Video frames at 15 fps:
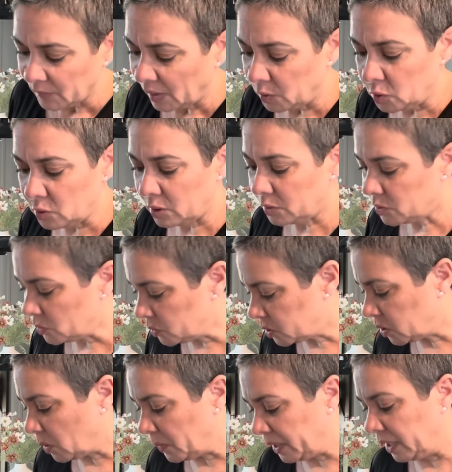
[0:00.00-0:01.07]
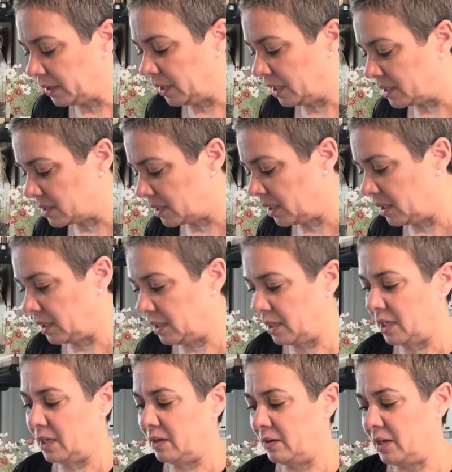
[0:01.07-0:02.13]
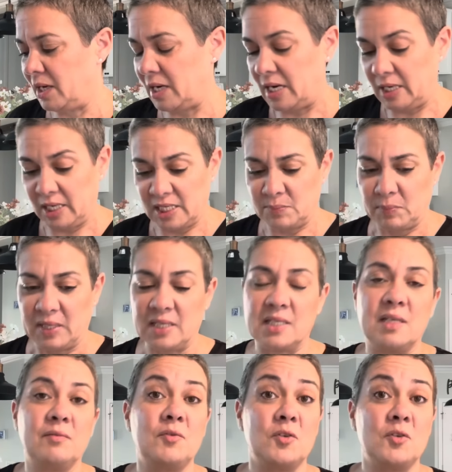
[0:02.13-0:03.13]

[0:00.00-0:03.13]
You can do so many things inexpensive.